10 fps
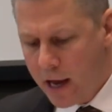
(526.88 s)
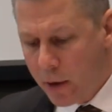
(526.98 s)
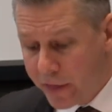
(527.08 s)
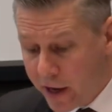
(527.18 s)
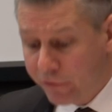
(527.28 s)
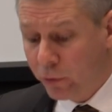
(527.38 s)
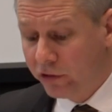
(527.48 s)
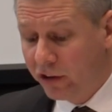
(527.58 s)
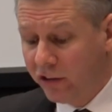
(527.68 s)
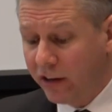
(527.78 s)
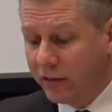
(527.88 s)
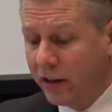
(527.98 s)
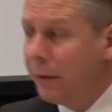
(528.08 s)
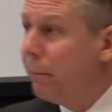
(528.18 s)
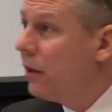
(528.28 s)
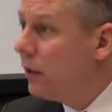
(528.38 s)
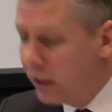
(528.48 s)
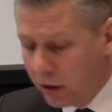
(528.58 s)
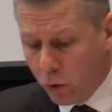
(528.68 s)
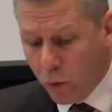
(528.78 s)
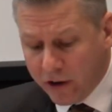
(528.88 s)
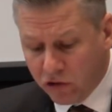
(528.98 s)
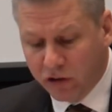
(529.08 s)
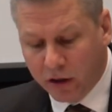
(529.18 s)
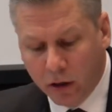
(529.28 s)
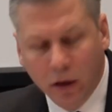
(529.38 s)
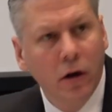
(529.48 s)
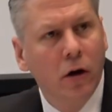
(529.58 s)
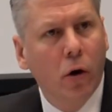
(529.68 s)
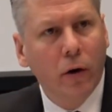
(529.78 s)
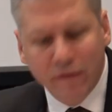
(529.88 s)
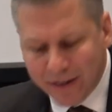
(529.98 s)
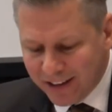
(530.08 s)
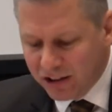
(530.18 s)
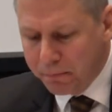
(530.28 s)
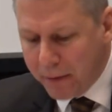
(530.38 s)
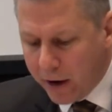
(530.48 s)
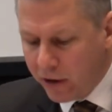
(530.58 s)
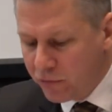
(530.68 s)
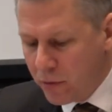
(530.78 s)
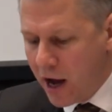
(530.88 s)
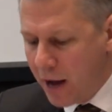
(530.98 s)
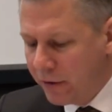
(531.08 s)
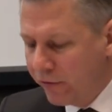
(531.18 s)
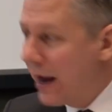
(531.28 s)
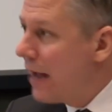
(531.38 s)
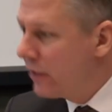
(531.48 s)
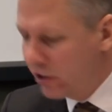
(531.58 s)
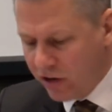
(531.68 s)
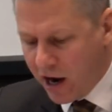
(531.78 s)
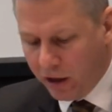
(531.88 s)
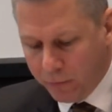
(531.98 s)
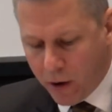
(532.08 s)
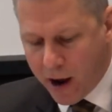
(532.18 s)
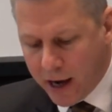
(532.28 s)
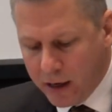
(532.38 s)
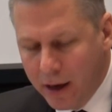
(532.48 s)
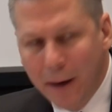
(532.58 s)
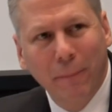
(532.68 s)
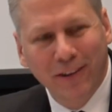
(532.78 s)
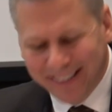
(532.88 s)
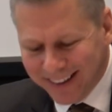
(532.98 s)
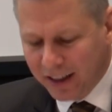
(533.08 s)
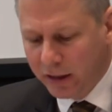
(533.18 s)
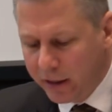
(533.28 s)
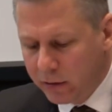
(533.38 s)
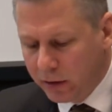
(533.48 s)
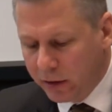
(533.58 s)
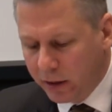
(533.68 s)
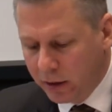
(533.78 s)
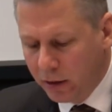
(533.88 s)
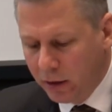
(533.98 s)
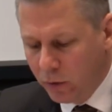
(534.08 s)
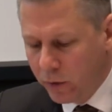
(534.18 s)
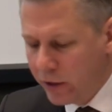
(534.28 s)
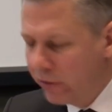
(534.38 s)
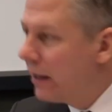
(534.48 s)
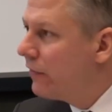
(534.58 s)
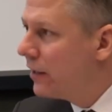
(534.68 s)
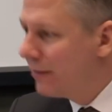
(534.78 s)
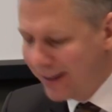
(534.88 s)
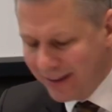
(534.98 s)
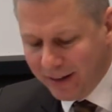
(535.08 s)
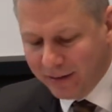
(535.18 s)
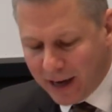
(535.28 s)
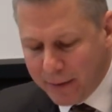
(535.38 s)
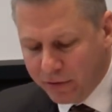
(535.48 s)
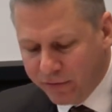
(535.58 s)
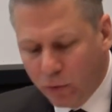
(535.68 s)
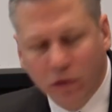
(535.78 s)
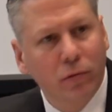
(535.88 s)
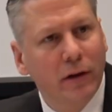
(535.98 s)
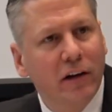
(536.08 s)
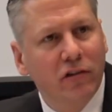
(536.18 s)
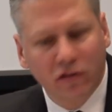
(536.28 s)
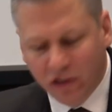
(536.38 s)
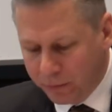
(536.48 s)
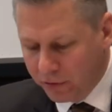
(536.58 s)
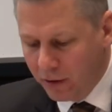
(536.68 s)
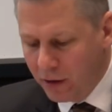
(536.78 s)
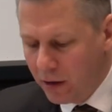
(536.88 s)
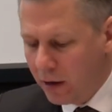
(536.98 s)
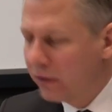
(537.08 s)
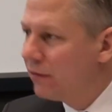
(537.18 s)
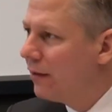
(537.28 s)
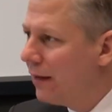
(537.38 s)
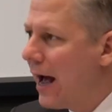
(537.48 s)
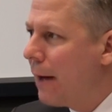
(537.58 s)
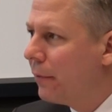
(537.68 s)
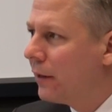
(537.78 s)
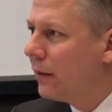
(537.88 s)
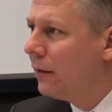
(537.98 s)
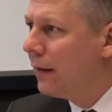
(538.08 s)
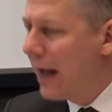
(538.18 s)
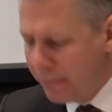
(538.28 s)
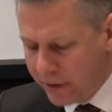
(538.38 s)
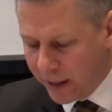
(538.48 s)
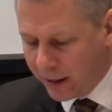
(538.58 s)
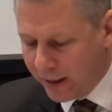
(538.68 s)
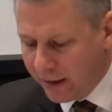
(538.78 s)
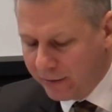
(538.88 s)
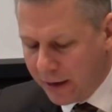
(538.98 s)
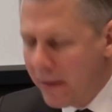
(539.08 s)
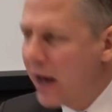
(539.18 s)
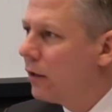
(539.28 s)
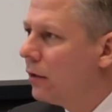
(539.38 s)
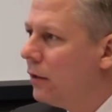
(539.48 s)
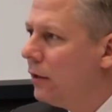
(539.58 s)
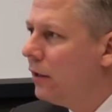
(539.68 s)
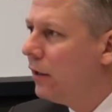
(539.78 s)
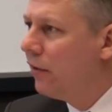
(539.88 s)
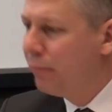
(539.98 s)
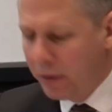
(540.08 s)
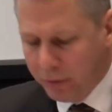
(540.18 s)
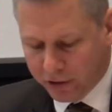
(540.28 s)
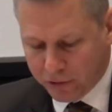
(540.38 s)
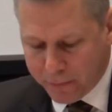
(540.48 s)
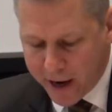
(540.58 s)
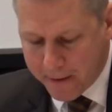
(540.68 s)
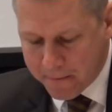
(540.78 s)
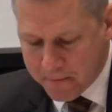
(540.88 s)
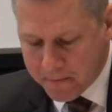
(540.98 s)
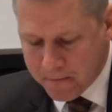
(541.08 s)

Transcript: I would therefore suggest that the ability to question or even disparage Muhammad for having a child bride, particularly when there is evidence that these types of forced relationships are still happening, is a matter of public debate.